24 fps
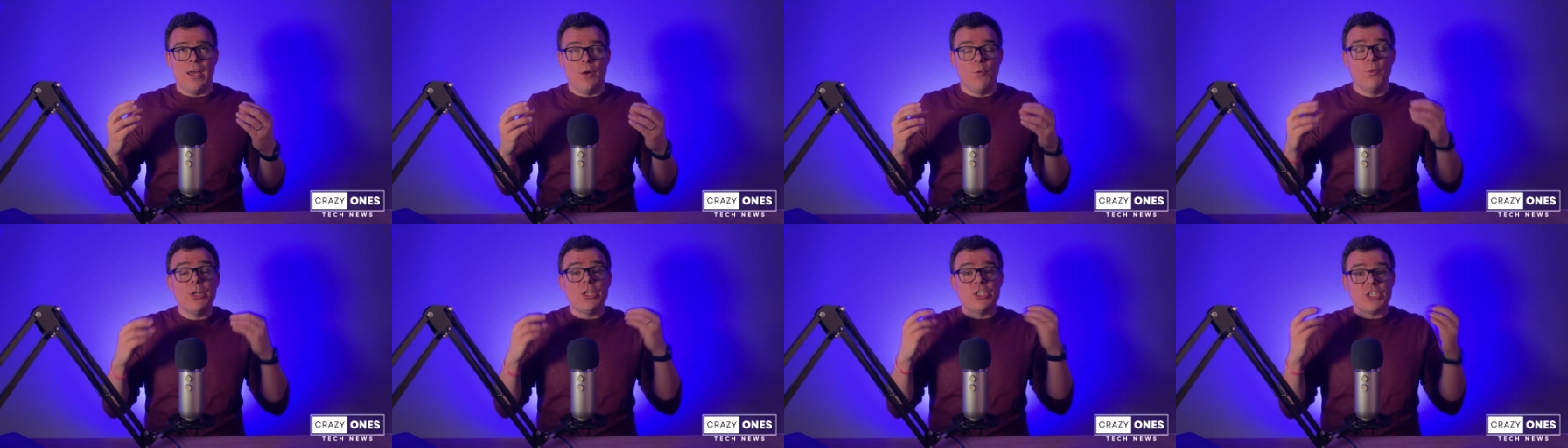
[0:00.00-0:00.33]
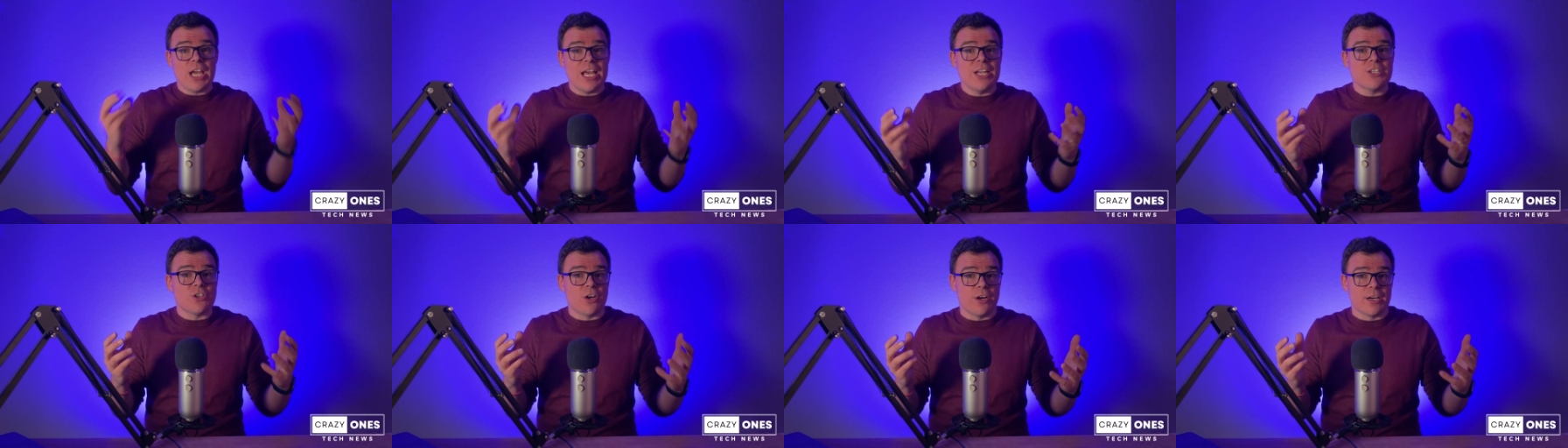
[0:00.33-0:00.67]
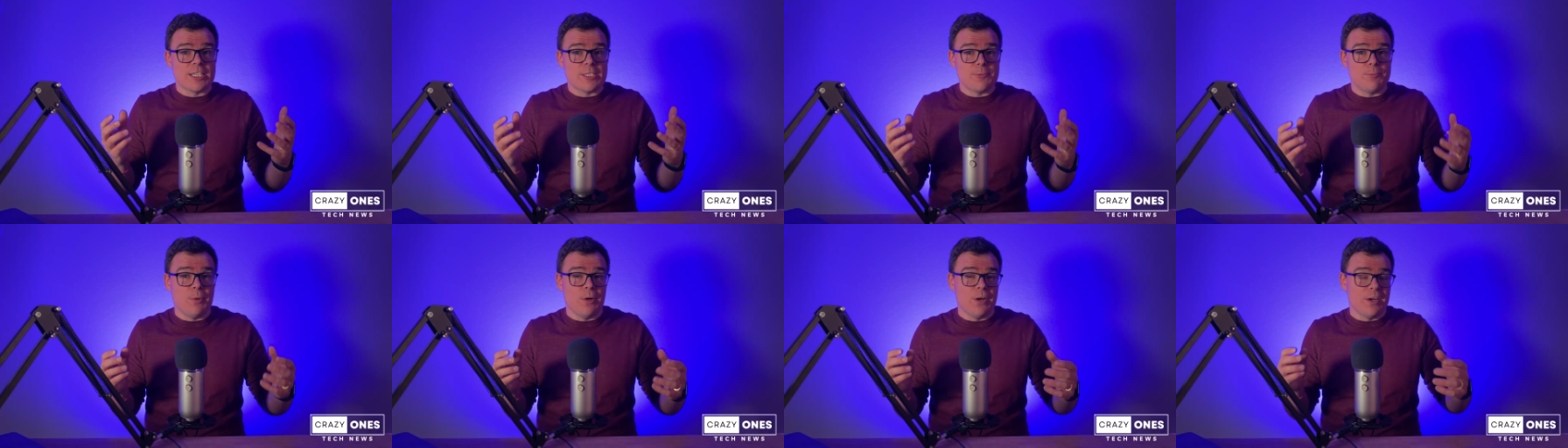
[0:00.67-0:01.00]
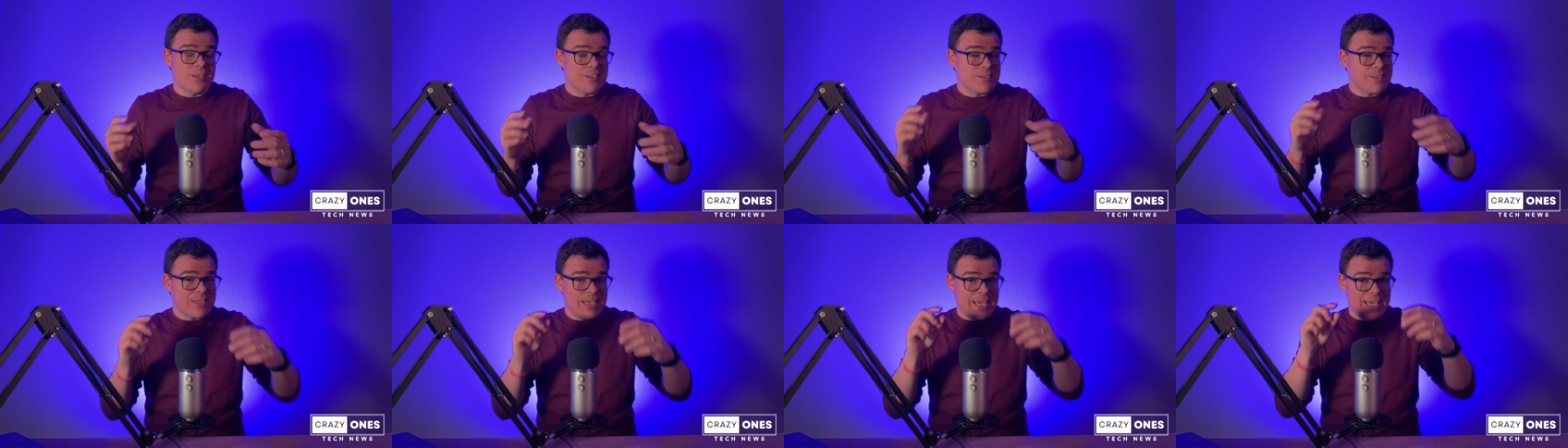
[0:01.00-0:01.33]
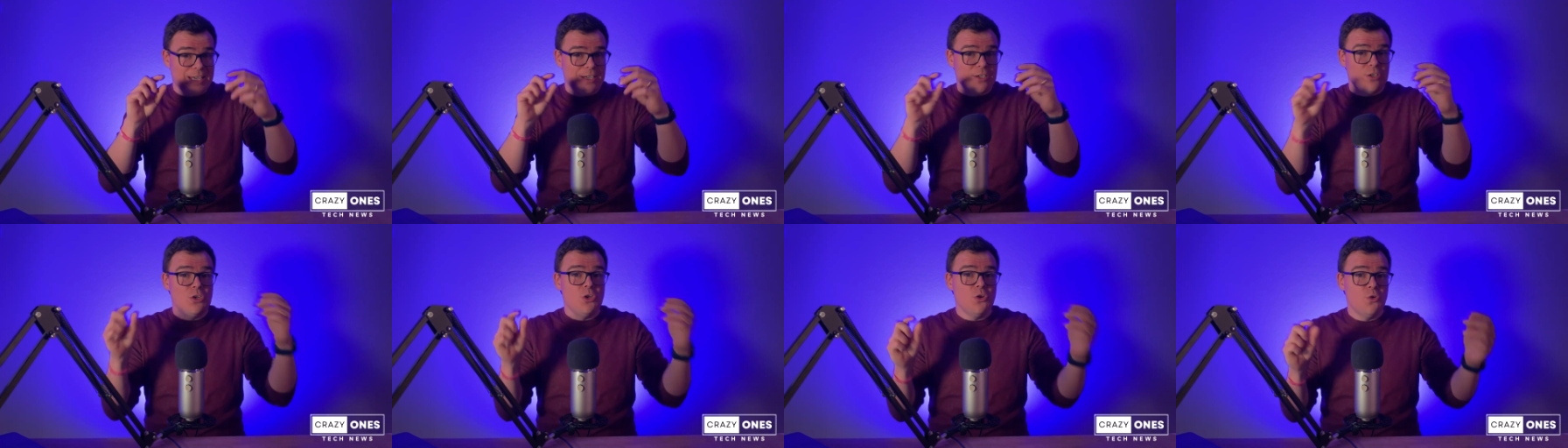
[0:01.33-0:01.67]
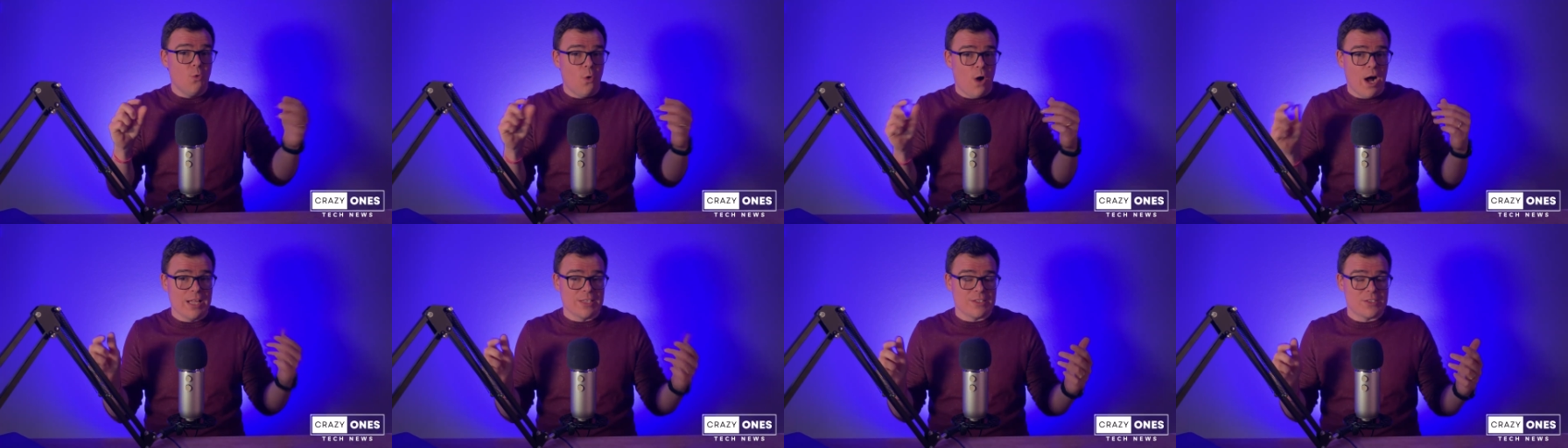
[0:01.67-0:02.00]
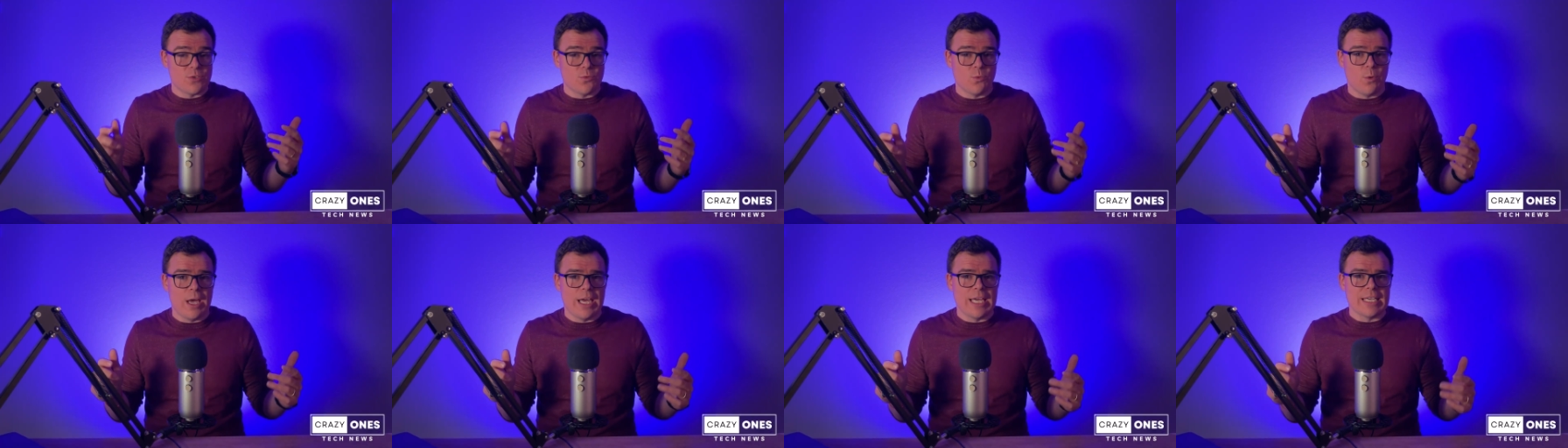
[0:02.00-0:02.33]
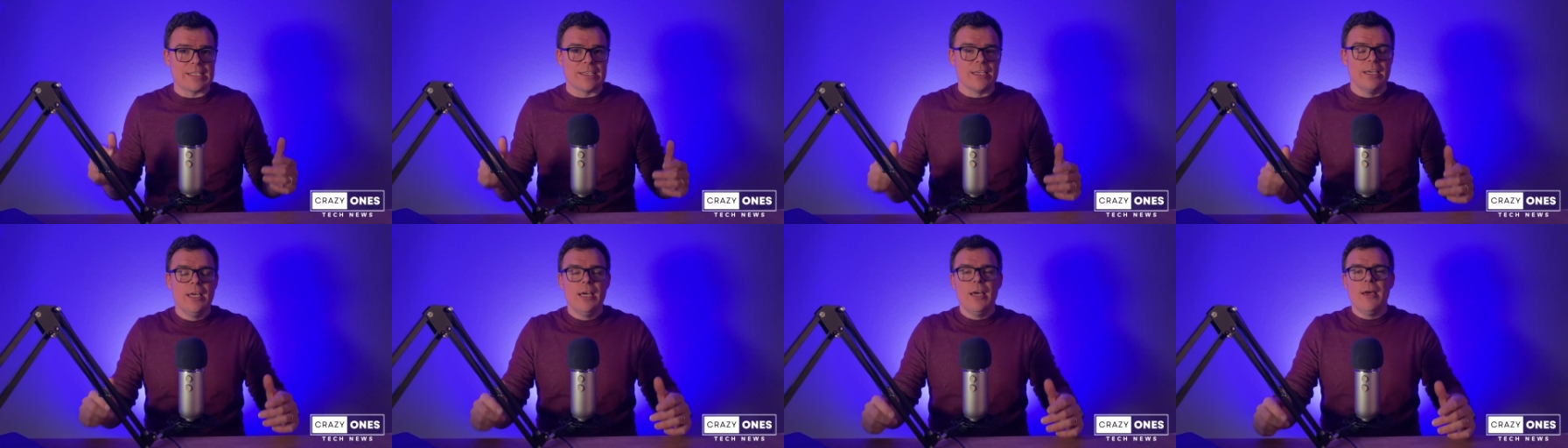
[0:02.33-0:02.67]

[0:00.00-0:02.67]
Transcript: it would change our experience in nuanced ways.